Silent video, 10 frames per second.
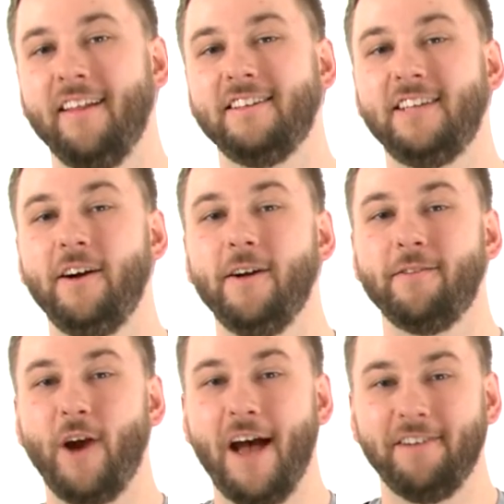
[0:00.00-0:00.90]
The center
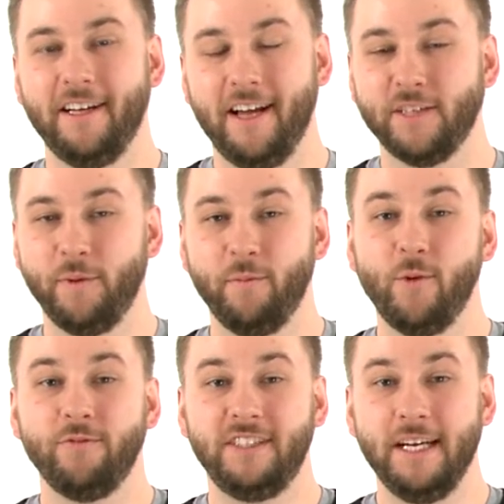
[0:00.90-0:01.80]
of gravity has been
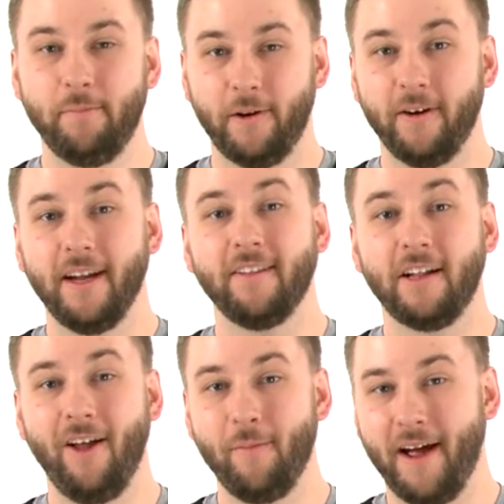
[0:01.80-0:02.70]
moved deeper in the
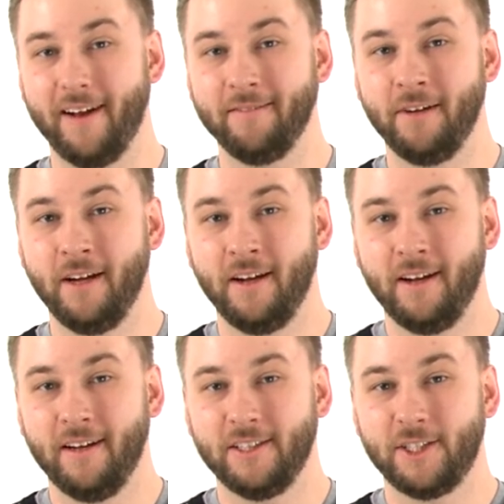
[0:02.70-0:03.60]
club head
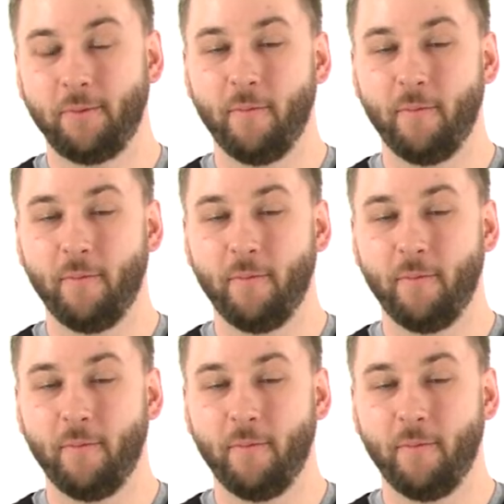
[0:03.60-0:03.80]
to